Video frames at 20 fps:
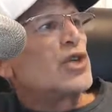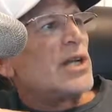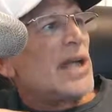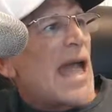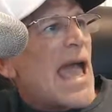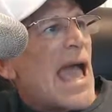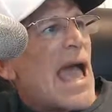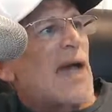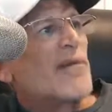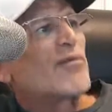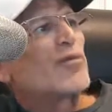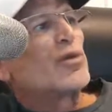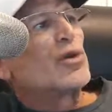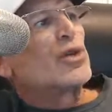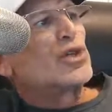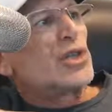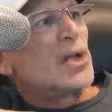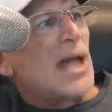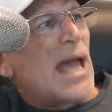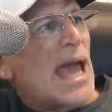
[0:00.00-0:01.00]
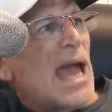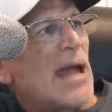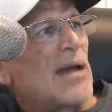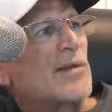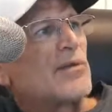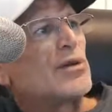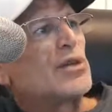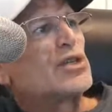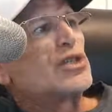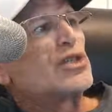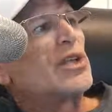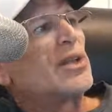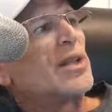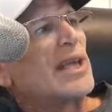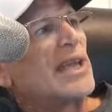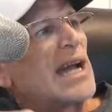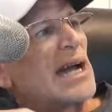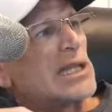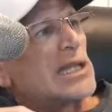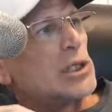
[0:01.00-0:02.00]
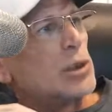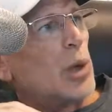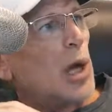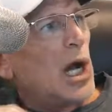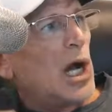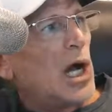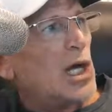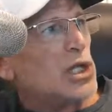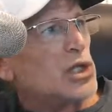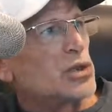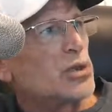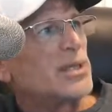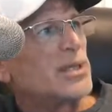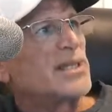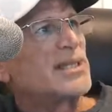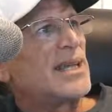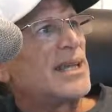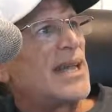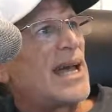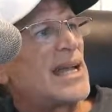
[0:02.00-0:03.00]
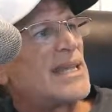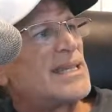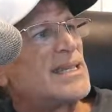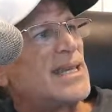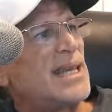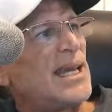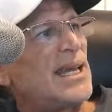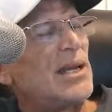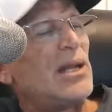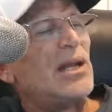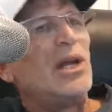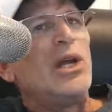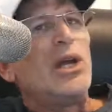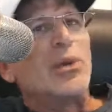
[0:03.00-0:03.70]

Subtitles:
and averaged and averaged till they got to 100. So that's it.